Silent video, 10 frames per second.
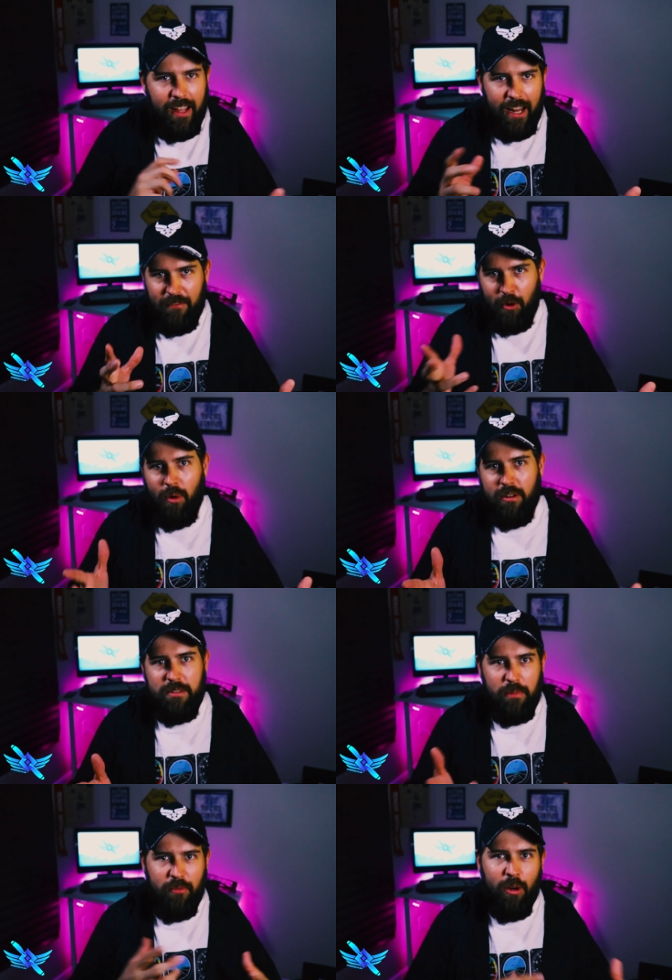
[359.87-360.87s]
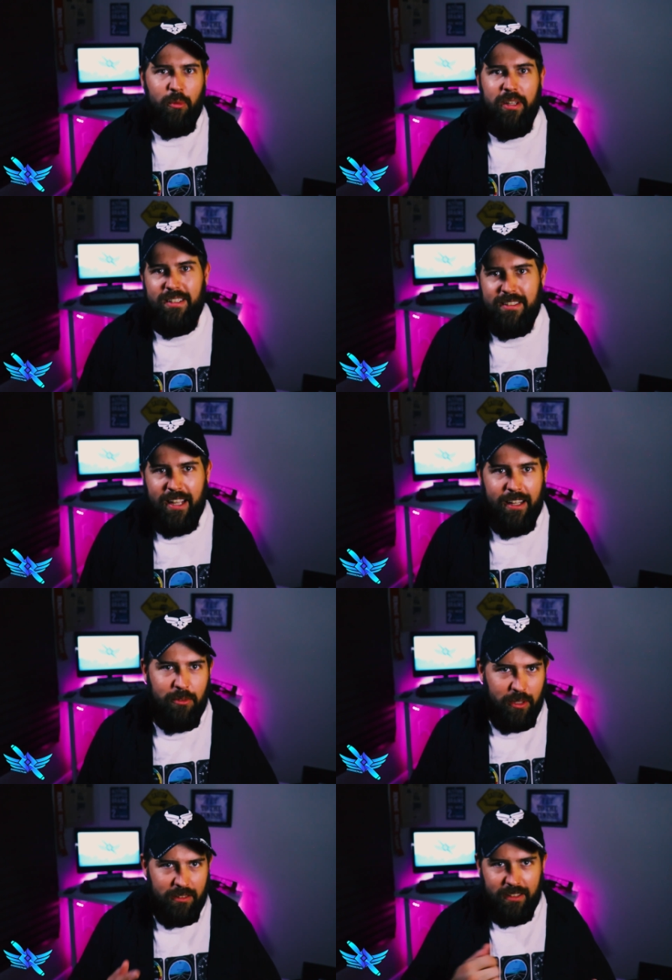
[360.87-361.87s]
And of course, before we descend,
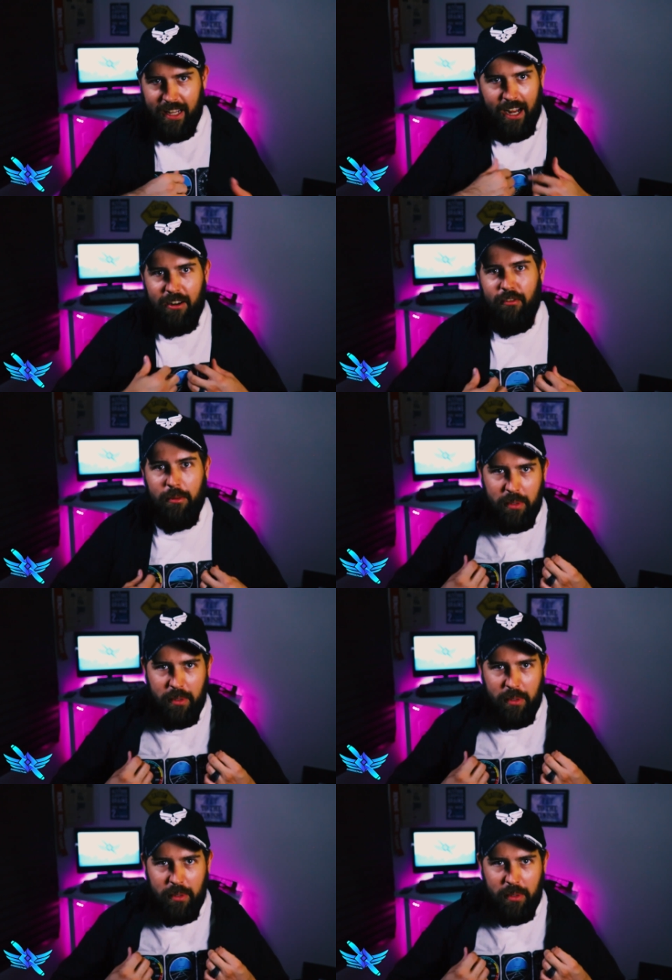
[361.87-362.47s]
we get out of our